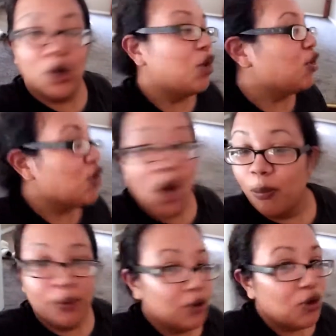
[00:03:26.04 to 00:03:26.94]

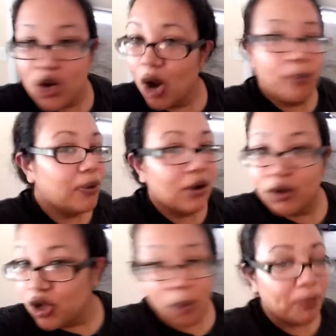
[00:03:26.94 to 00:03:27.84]
Nope. Nope.
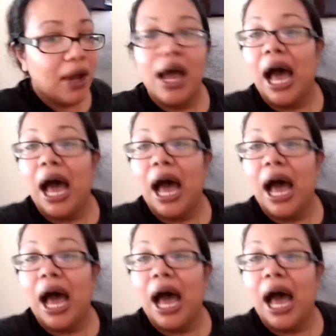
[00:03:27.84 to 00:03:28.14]
Nope.